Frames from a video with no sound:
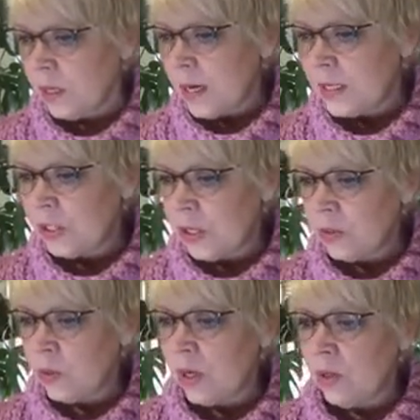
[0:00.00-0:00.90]
Last year I
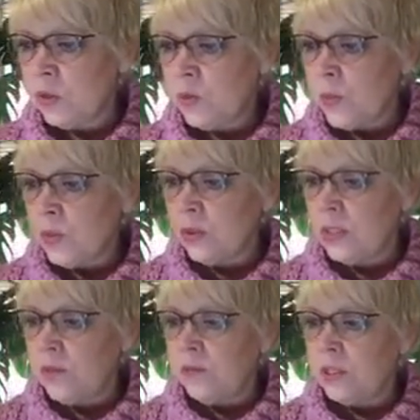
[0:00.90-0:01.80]
was one of those people who
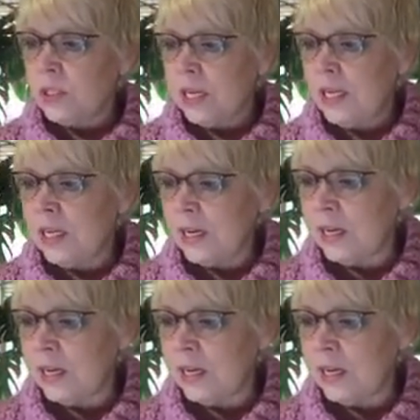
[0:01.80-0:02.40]
didn't finish anything,